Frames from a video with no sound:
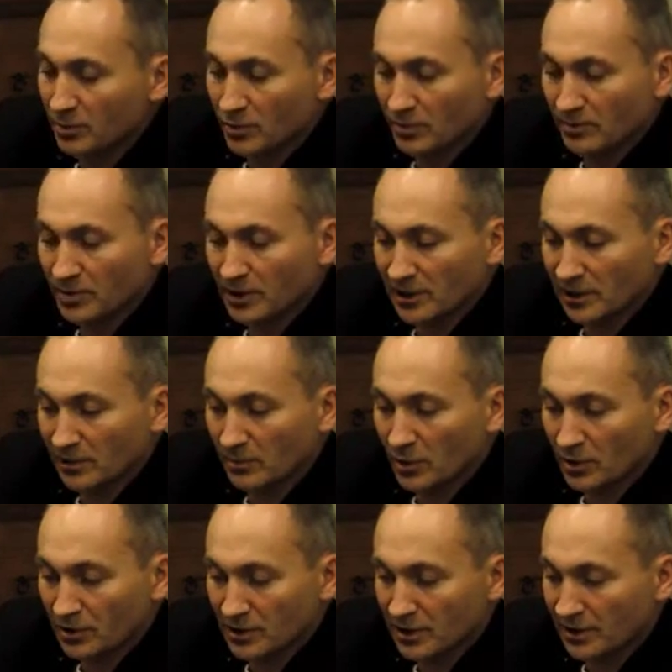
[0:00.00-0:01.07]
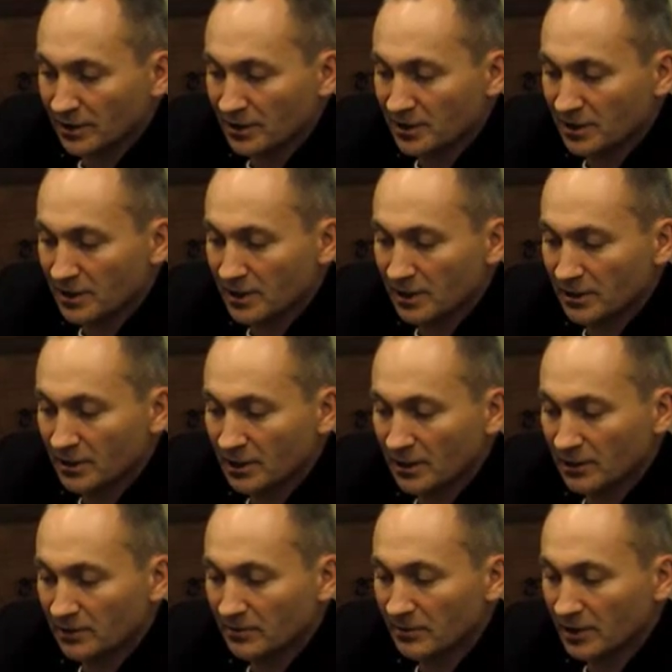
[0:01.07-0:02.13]
I put them in a little box like this, a hard
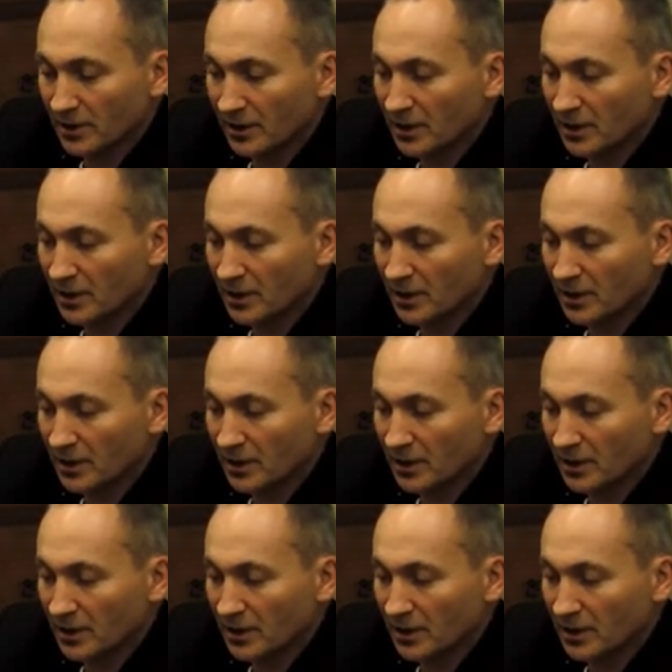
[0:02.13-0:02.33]
colored,